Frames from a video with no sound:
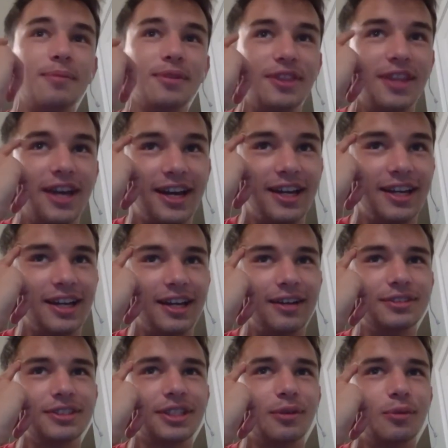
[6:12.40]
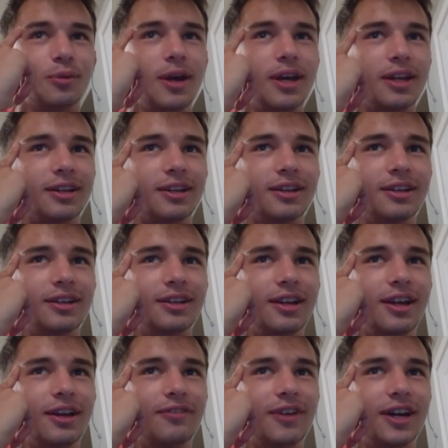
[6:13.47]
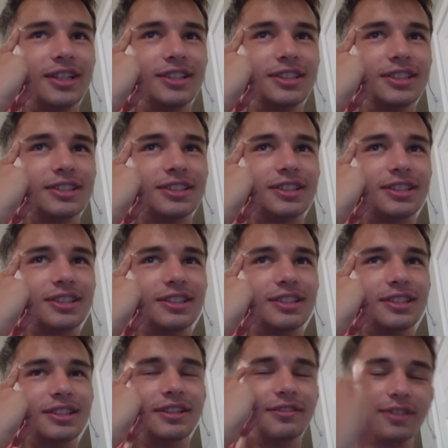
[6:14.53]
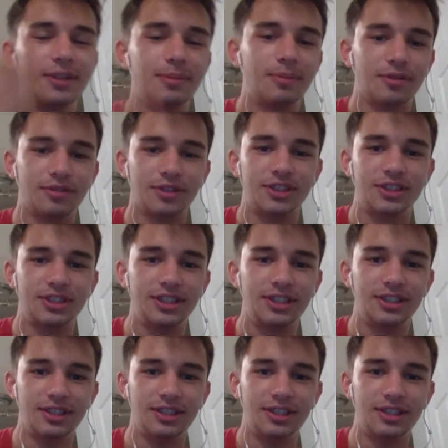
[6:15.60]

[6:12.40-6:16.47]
that and I was like, wait, if I just give them a receipt,